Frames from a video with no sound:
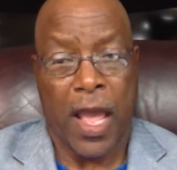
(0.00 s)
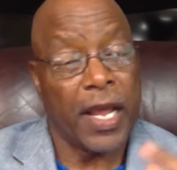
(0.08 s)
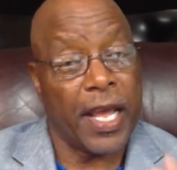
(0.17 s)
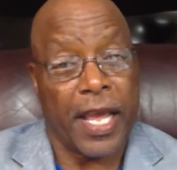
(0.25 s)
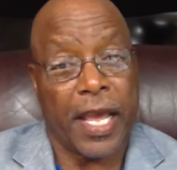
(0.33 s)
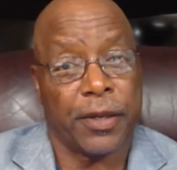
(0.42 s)

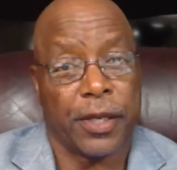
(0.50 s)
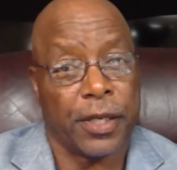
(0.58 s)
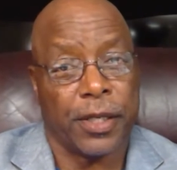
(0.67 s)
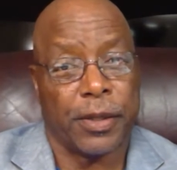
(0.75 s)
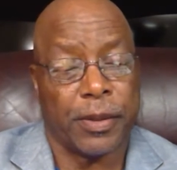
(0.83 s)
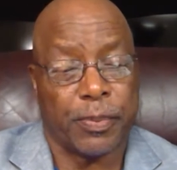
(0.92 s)

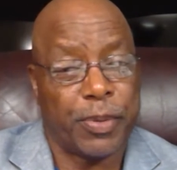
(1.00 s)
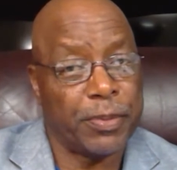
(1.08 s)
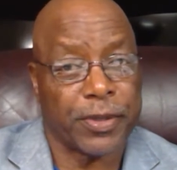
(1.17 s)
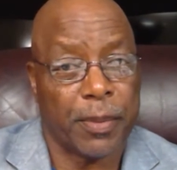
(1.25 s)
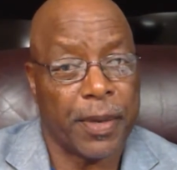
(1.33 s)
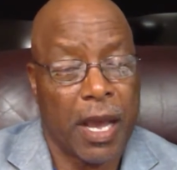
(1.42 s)
it. People
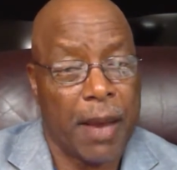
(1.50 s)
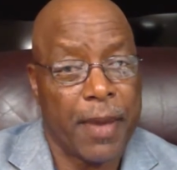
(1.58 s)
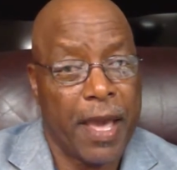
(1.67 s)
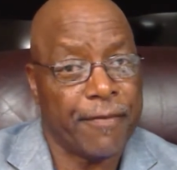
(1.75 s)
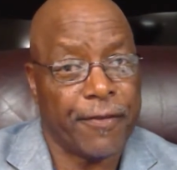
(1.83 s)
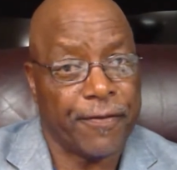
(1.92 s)
talk about, I'm
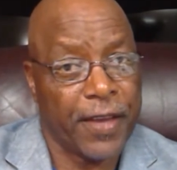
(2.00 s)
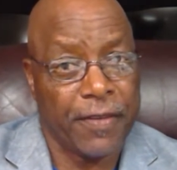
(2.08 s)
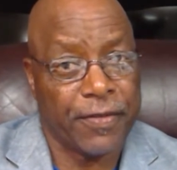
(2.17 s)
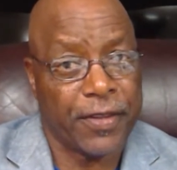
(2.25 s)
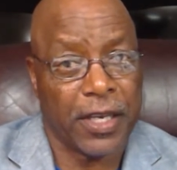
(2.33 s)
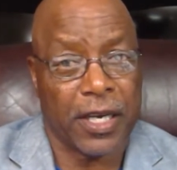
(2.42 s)
having
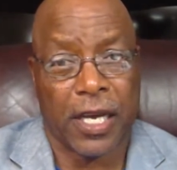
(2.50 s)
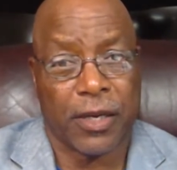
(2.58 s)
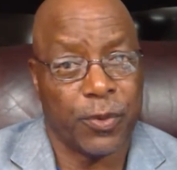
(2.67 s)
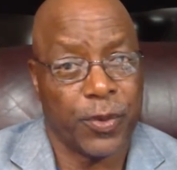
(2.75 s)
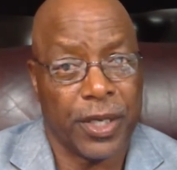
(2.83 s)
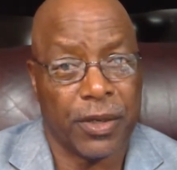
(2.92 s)
faith in God,
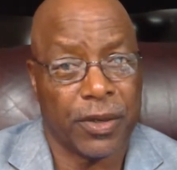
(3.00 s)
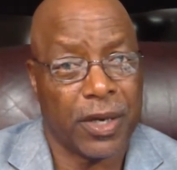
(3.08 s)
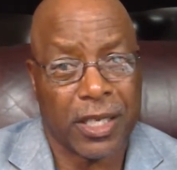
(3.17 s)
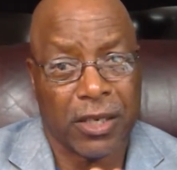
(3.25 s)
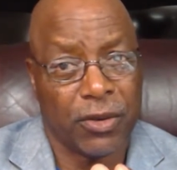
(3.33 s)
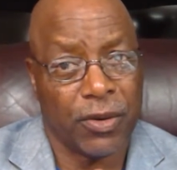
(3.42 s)
I'm waiting on God,
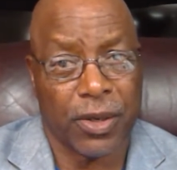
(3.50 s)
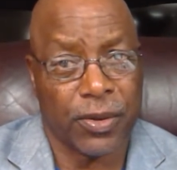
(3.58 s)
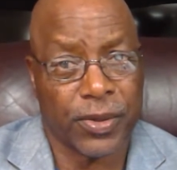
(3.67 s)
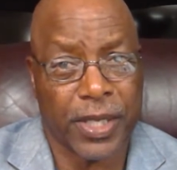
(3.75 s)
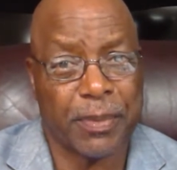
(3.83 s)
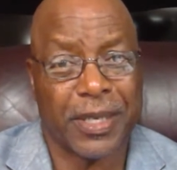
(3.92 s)
the Lord's going
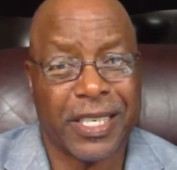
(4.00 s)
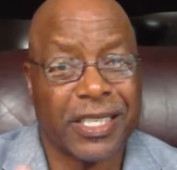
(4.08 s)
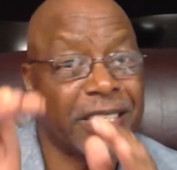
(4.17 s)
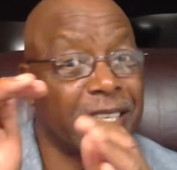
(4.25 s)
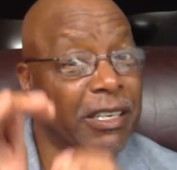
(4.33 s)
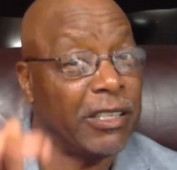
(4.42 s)
to take me.
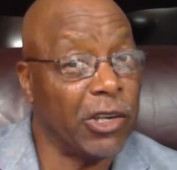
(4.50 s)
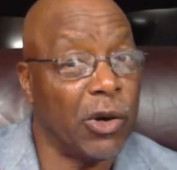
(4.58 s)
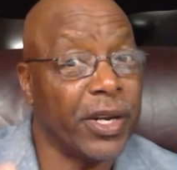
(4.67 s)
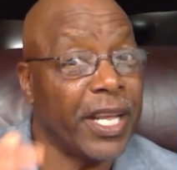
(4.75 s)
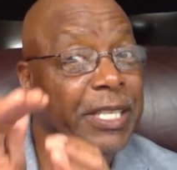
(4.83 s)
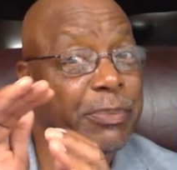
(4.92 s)
The
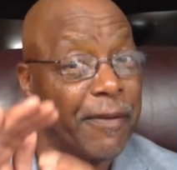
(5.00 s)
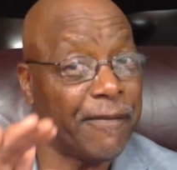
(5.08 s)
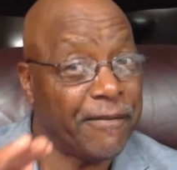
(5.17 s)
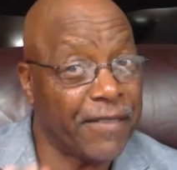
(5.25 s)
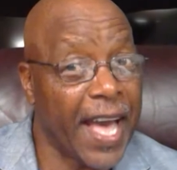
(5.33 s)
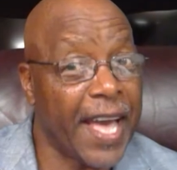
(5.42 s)
Lord has
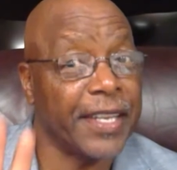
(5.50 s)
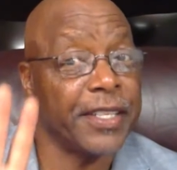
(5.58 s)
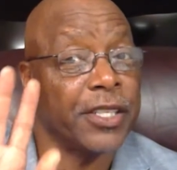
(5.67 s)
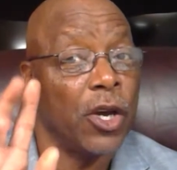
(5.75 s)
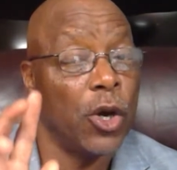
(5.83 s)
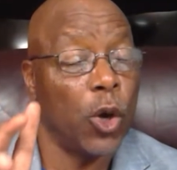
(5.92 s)

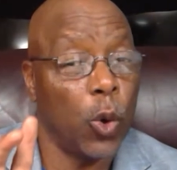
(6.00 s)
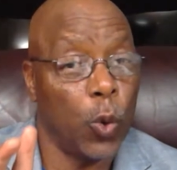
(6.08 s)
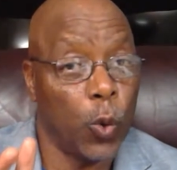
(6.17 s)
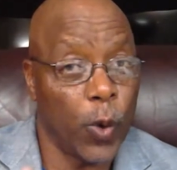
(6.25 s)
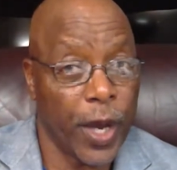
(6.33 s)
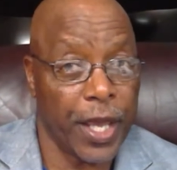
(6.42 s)
provided a
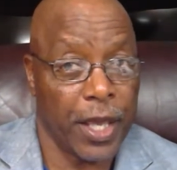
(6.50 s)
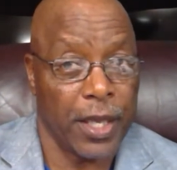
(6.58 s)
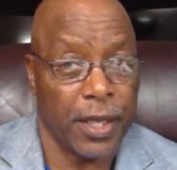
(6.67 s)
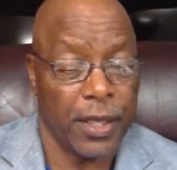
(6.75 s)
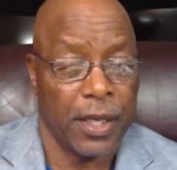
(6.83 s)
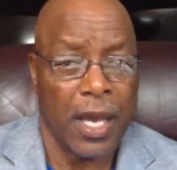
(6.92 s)
way.
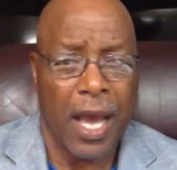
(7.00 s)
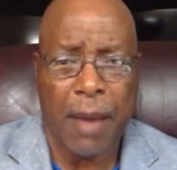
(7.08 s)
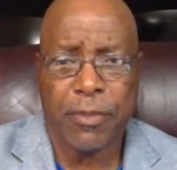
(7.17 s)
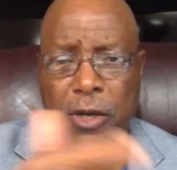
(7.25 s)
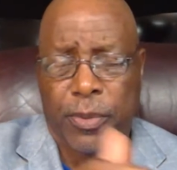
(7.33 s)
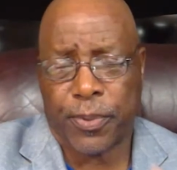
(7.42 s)

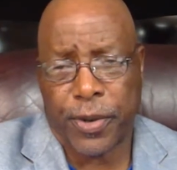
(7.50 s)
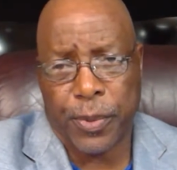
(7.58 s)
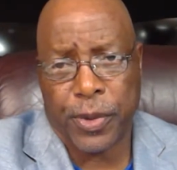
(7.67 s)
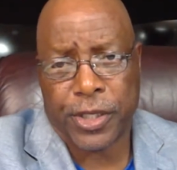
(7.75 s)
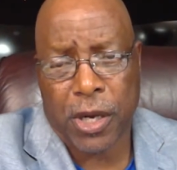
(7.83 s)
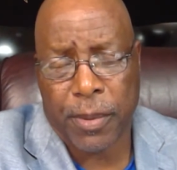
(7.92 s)
I'm going to pray.
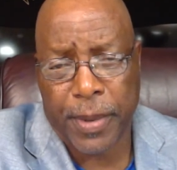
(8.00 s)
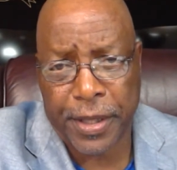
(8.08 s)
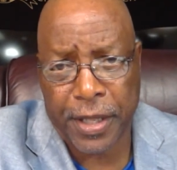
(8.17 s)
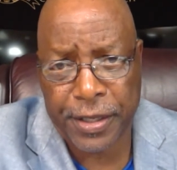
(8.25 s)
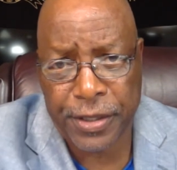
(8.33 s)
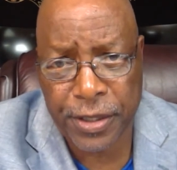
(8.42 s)
We'll talk about
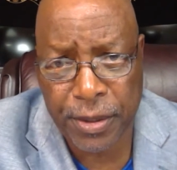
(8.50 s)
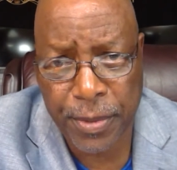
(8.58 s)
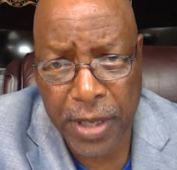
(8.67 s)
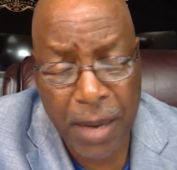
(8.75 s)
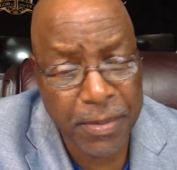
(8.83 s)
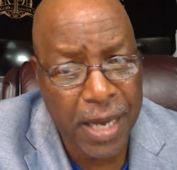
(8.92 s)
that just a
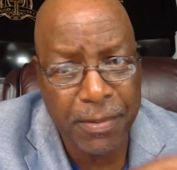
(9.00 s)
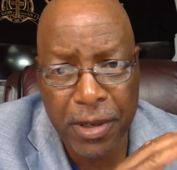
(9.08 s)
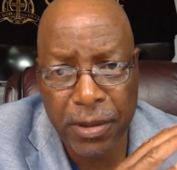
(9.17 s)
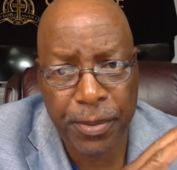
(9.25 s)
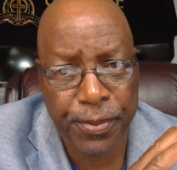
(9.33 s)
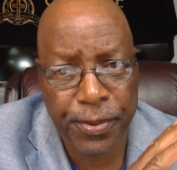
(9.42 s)
minute. I'm
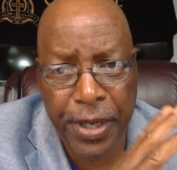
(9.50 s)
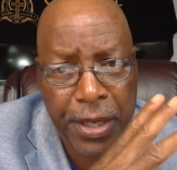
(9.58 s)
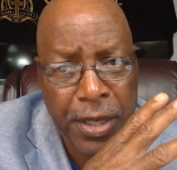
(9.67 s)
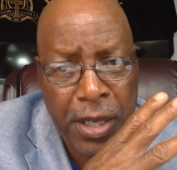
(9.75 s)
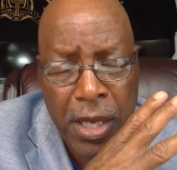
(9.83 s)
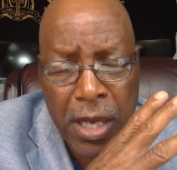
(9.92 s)
going to
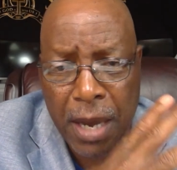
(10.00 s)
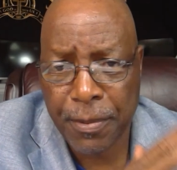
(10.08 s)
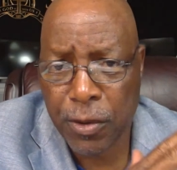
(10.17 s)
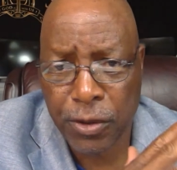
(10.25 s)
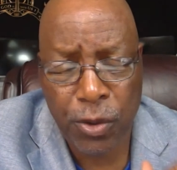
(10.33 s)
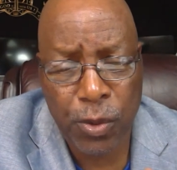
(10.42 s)
pray. I
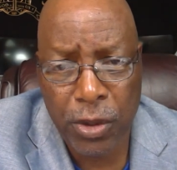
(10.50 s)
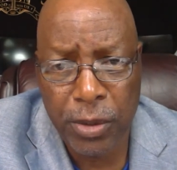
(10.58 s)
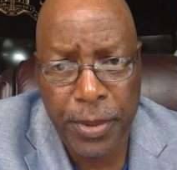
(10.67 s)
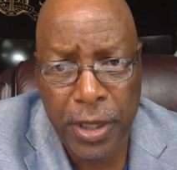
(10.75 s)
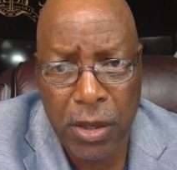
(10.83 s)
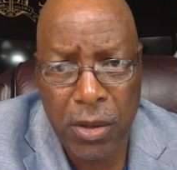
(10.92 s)
don't want to
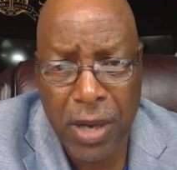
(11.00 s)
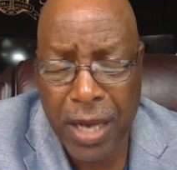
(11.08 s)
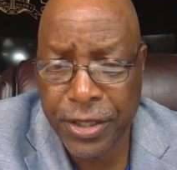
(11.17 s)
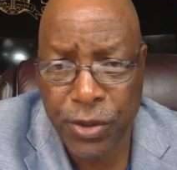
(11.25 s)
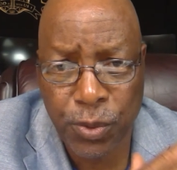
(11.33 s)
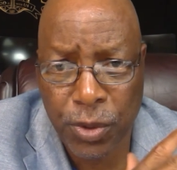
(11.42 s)
be long. I
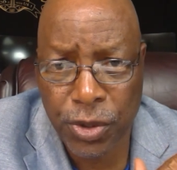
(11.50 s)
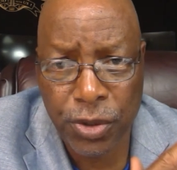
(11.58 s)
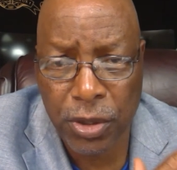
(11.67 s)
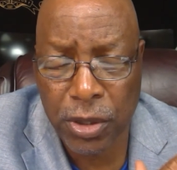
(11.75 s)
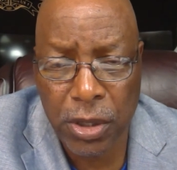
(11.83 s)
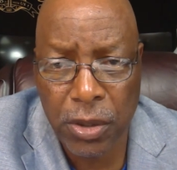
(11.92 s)
just want you
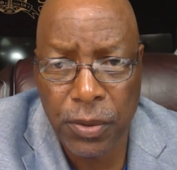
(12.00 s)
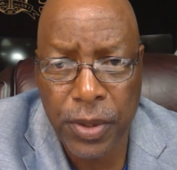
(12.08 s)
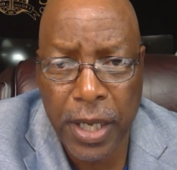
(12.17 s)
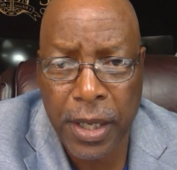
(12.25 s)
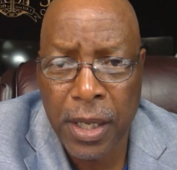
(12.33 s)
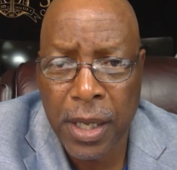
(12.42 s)
to know
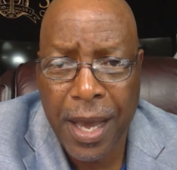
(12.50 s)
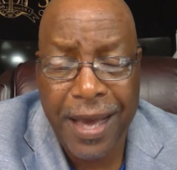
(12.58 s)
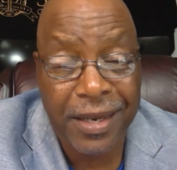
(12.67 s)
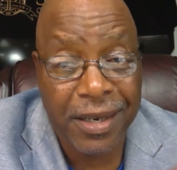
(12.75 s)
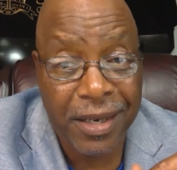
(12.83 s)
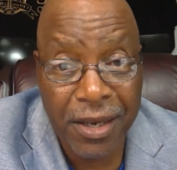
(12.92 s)
that I
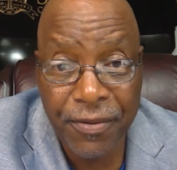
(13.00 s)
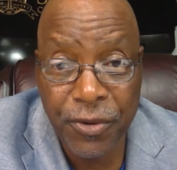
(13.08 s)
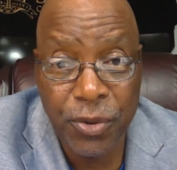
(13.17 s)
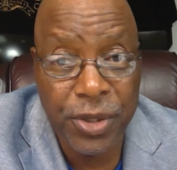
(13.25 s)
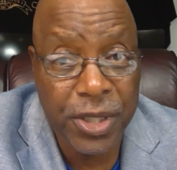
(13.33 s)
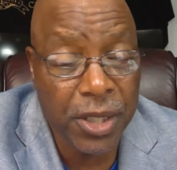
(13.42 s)
love
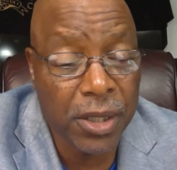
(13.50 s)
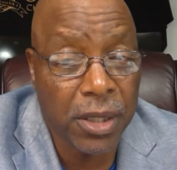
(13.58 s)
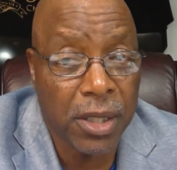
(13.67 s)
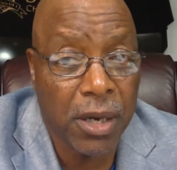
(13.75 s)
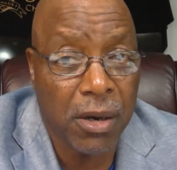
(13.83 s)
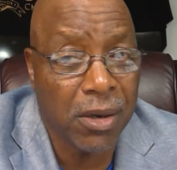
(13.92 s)
you
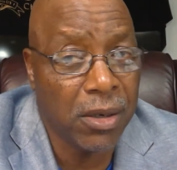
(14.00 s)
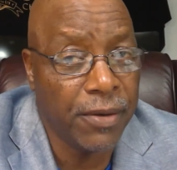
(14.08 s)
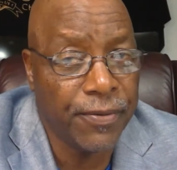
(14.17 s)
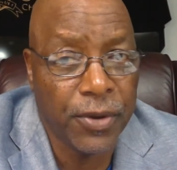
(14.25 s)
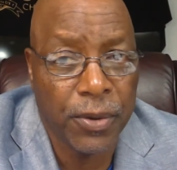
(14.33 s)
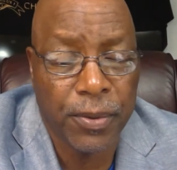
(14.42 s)
dearly, all
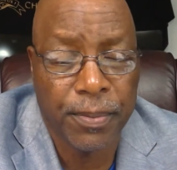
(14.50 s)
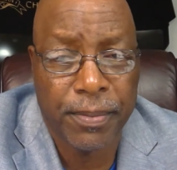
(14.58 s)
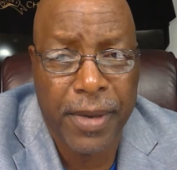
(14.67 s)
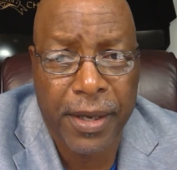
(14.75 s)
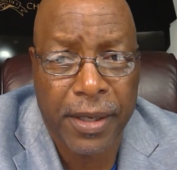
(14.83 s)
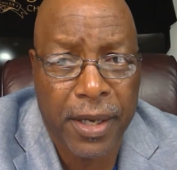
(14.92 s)
of you,
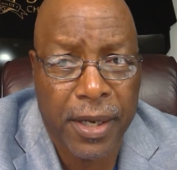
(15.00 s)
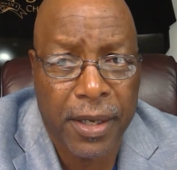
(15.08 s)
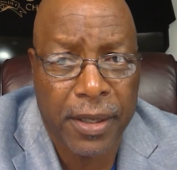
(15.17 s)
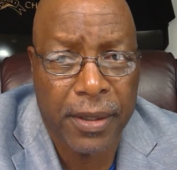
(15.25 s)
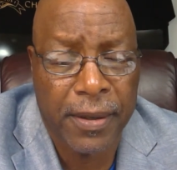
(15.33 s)
my God.